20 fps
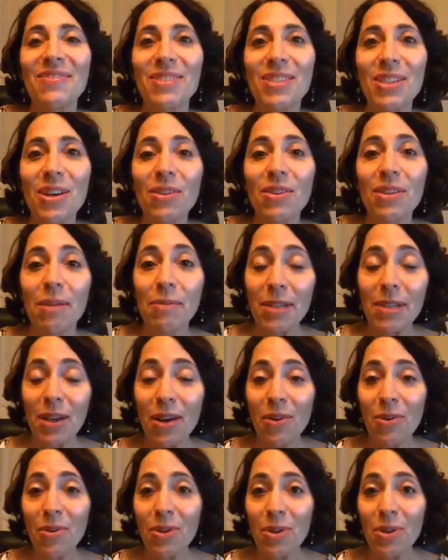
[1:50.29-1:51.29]
So let me
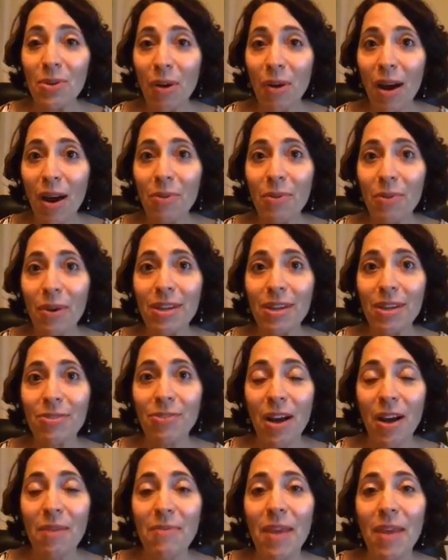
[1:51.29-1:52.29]
know who you are and where you're
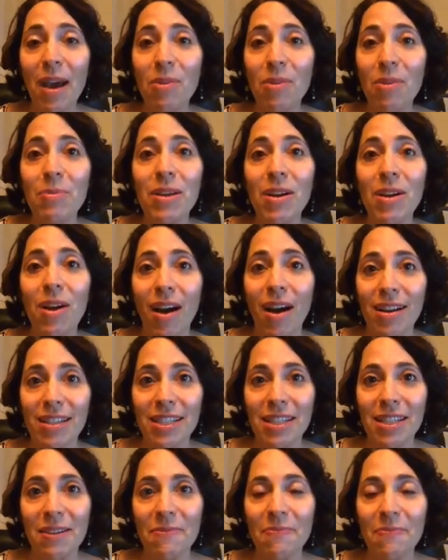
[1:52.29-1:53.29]
from. That would be
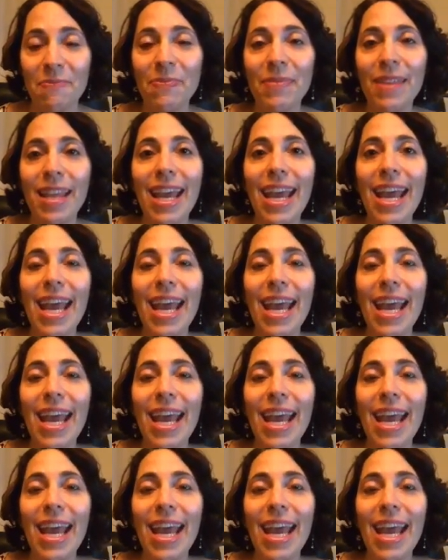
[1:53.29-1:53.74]
awesome.